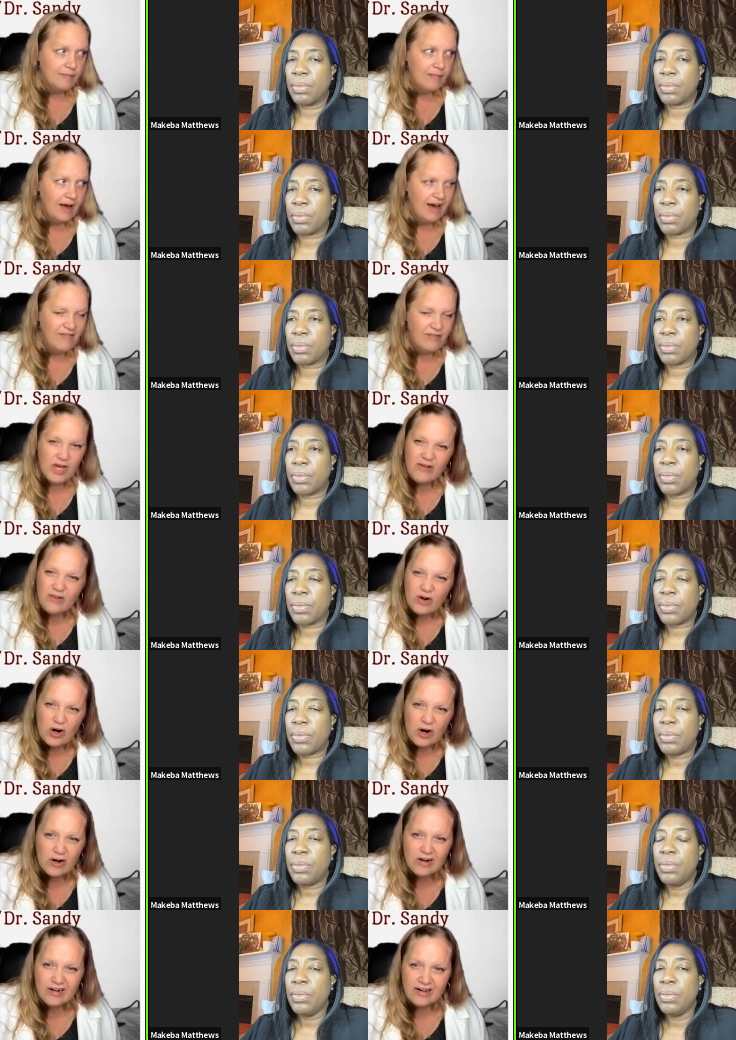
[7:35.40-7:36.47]
Speaker 1: have you ever
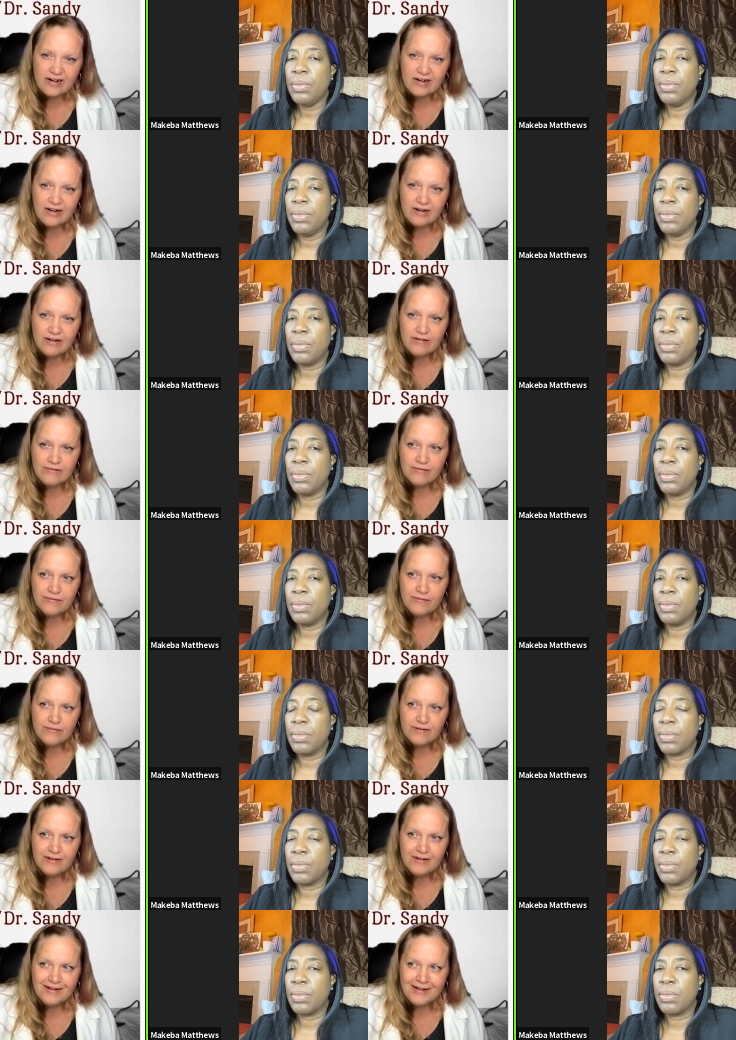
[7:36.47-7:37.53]
heard of
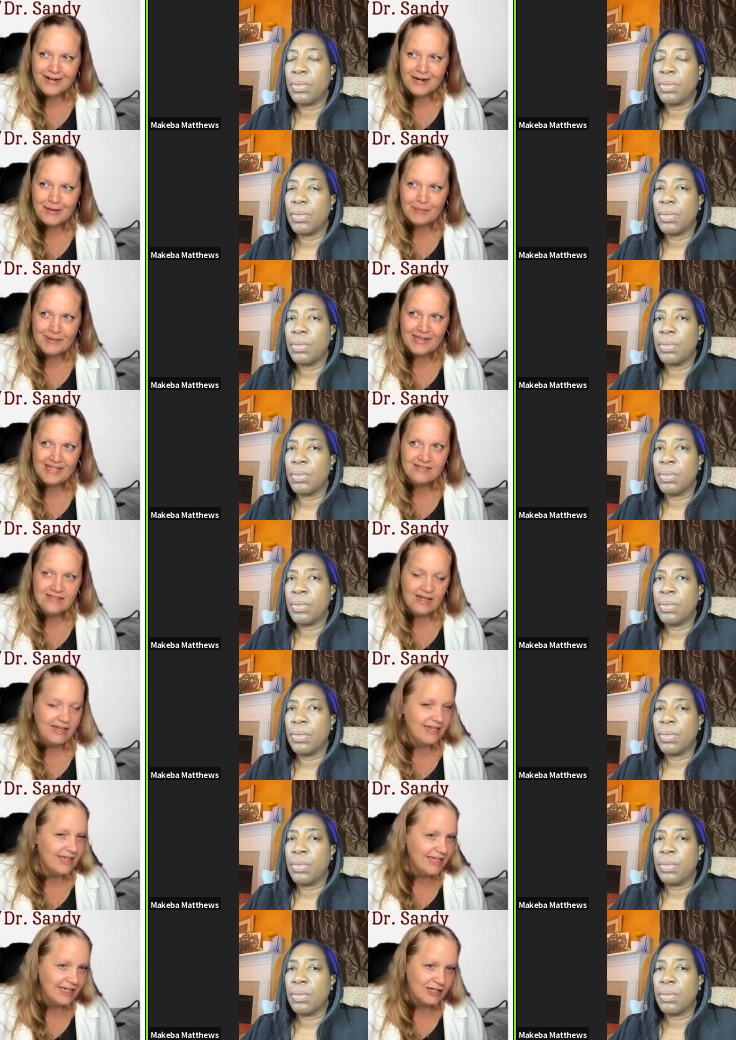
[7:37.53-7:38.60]
a place
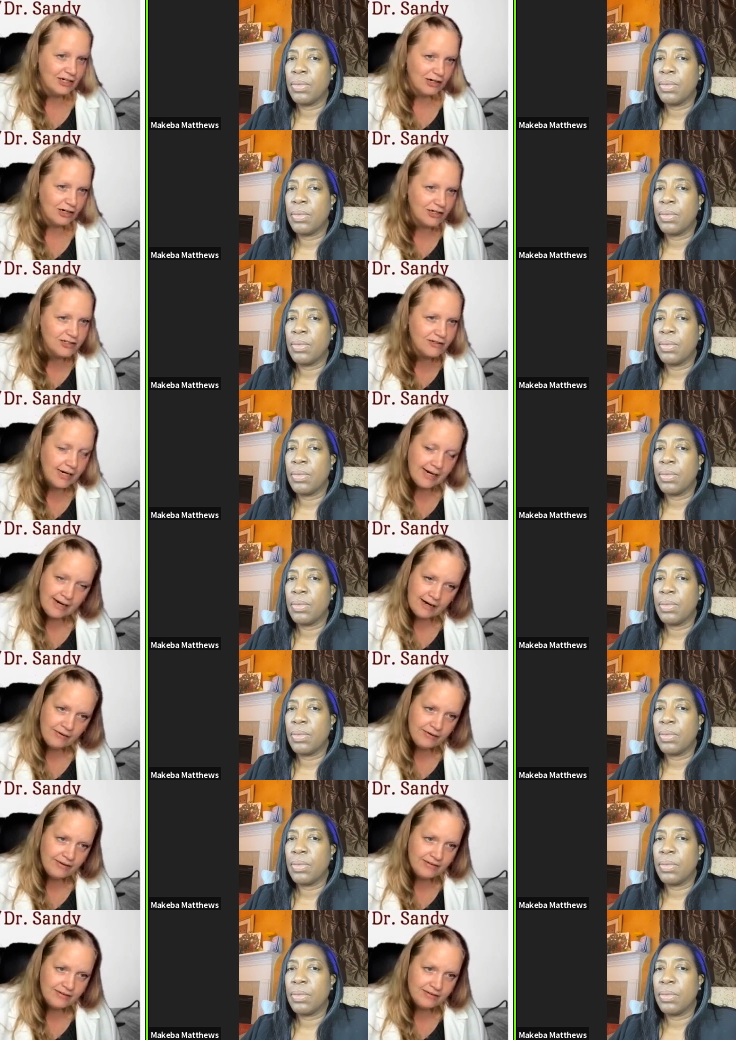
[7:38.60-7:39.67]
not needing a nurse right
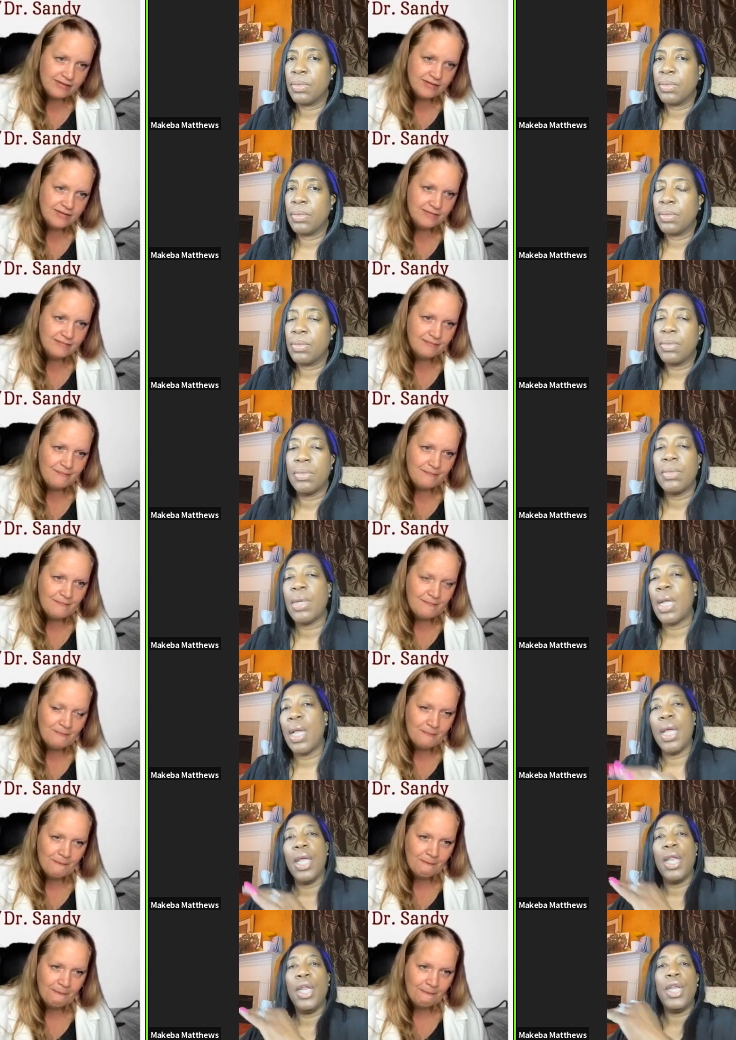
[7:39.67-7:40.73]
now?
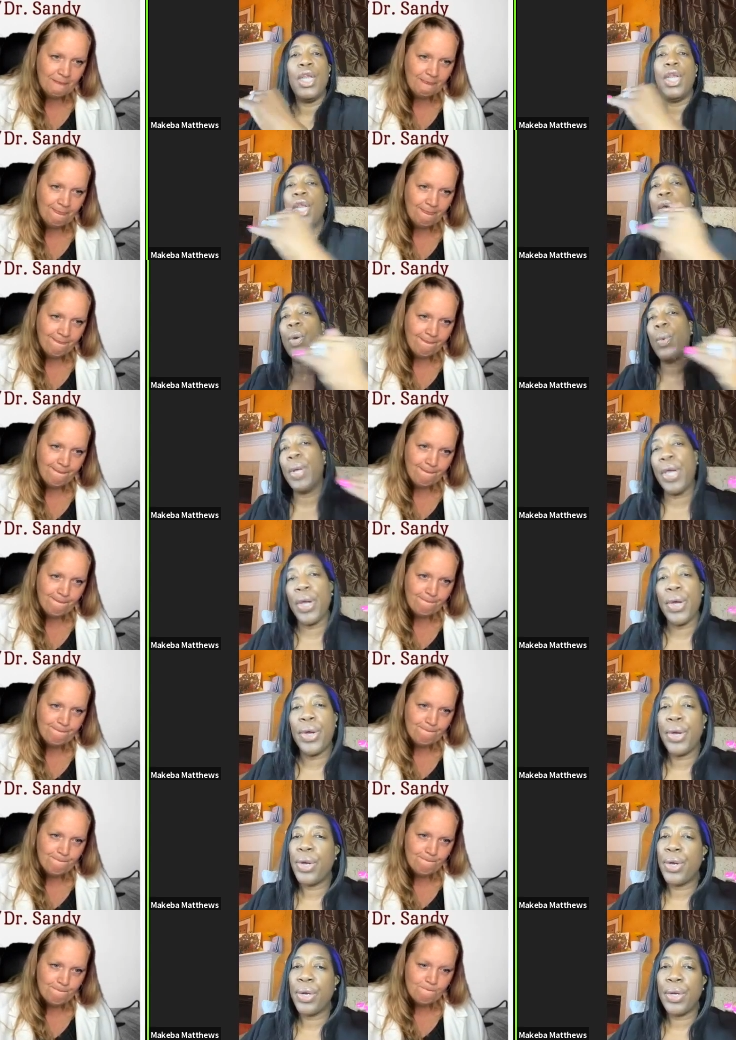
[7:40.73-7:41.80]

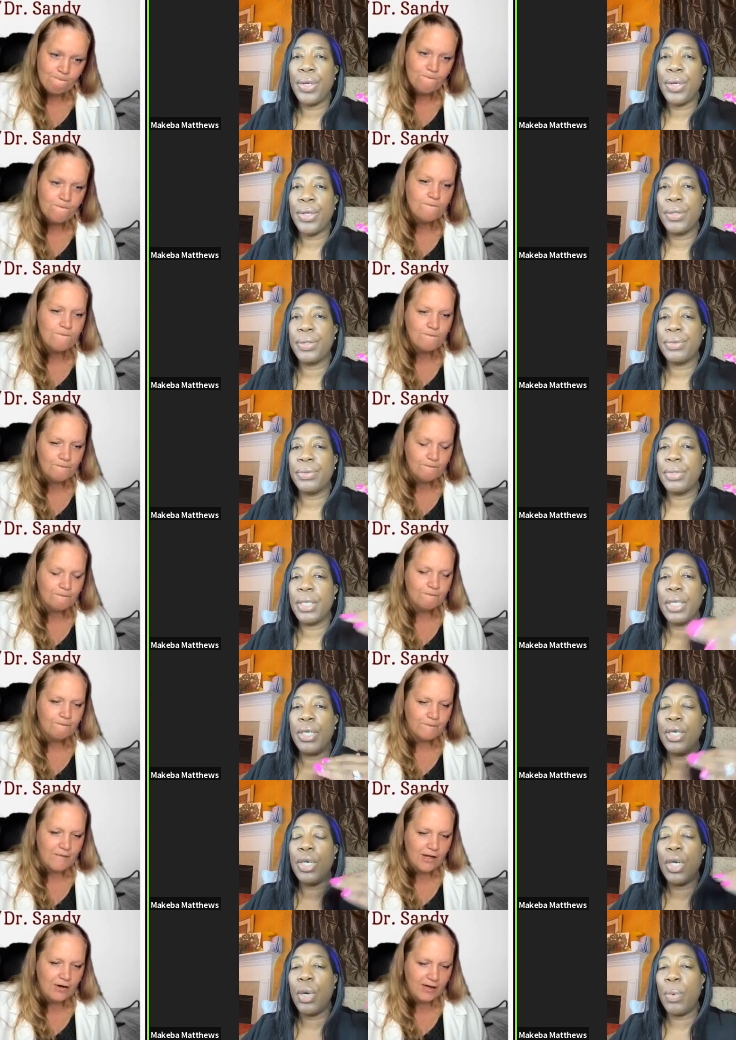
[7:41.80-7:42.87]
Speaker 2: Nowhere.
Speaker 1: Mm,
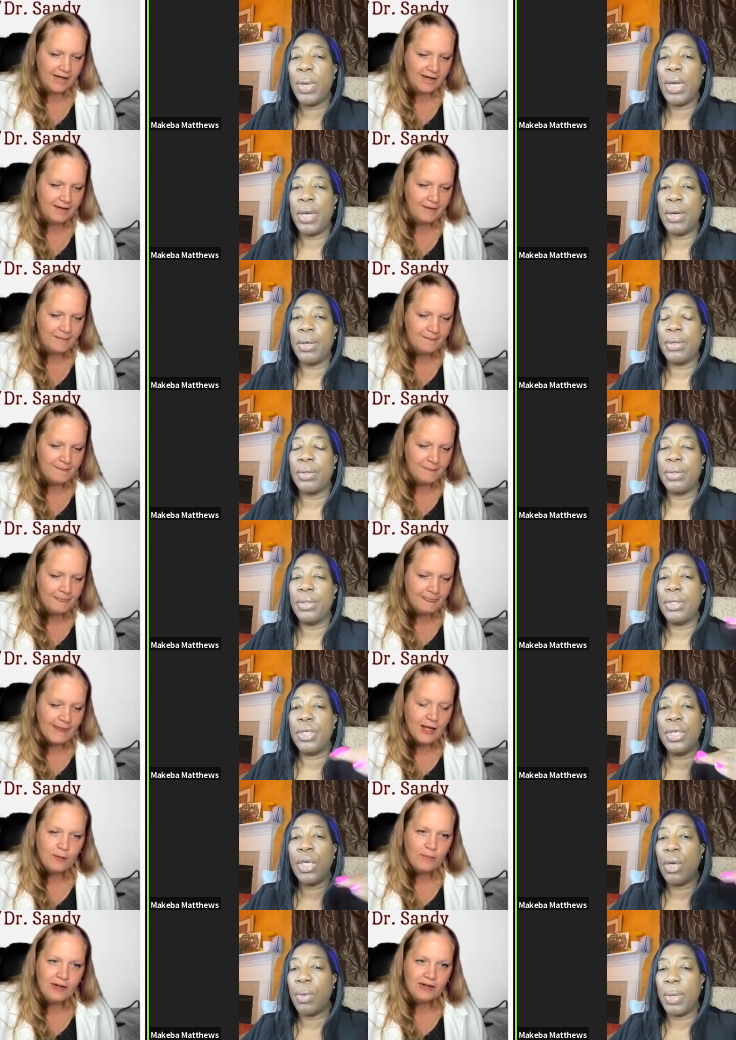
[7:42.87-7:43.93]
Nowhere. Okay.
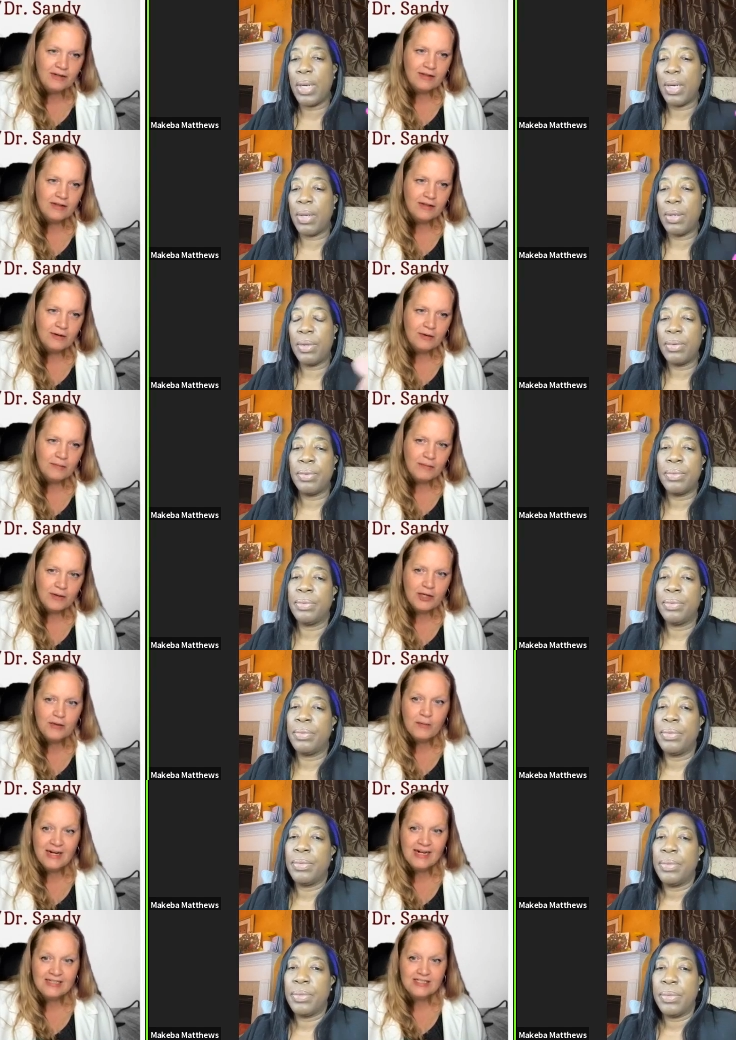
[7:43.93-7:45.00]
Nowhere. Well, well, you
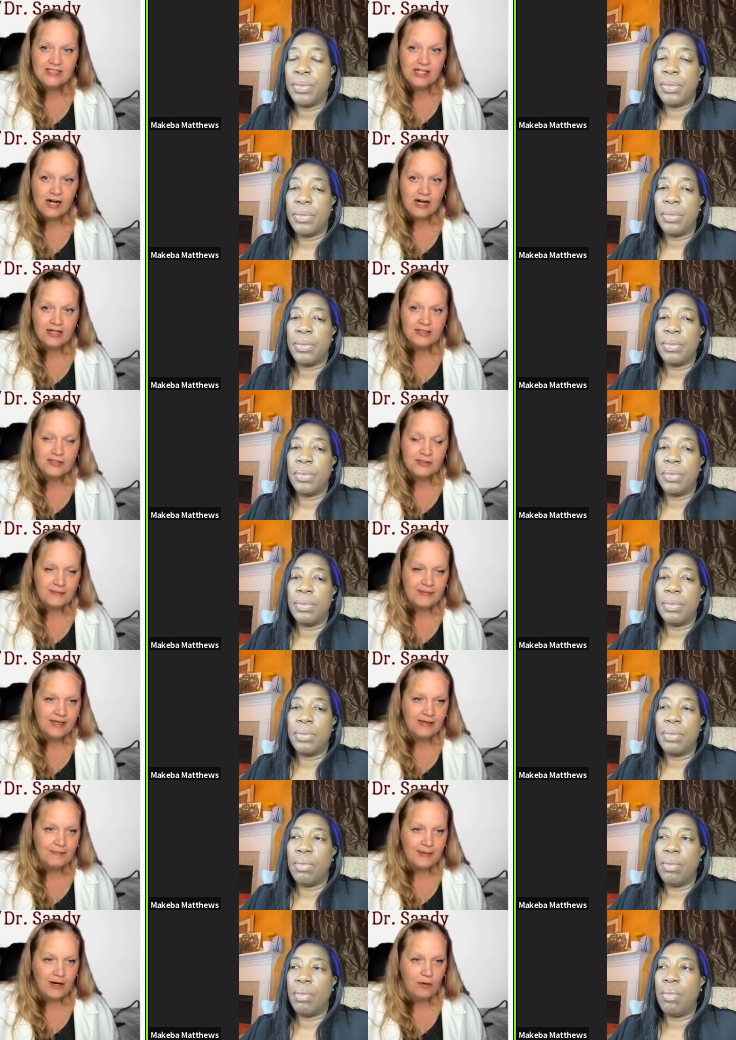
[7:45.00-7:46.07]
wanted to talk to
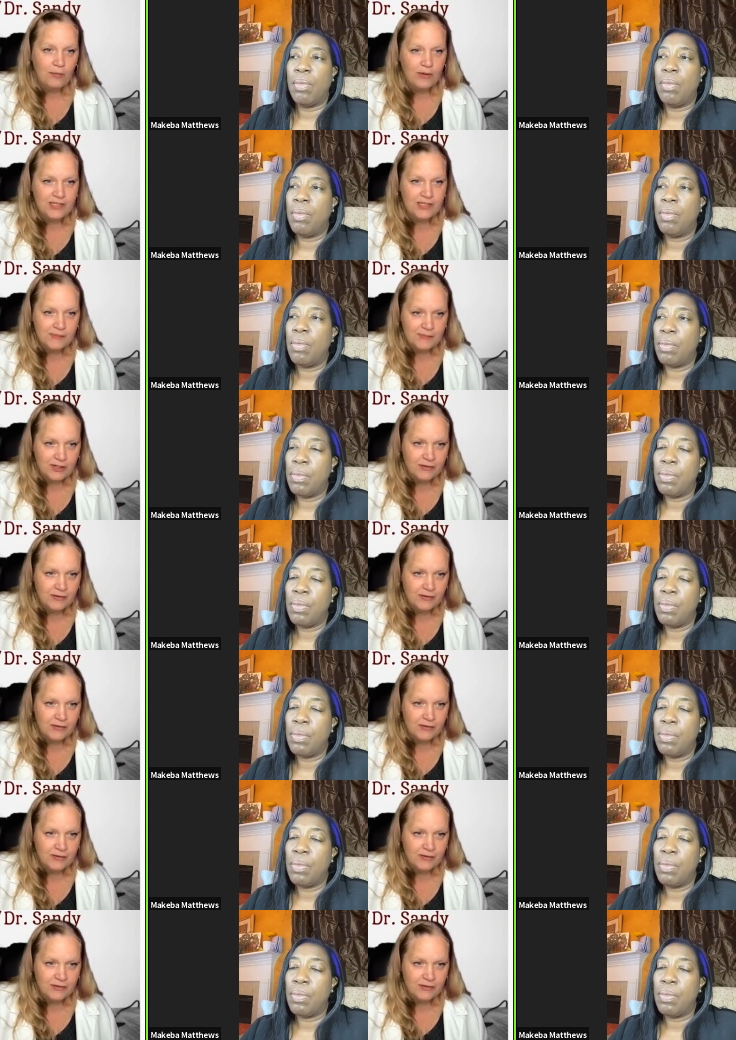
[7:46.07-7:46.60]
me about what's been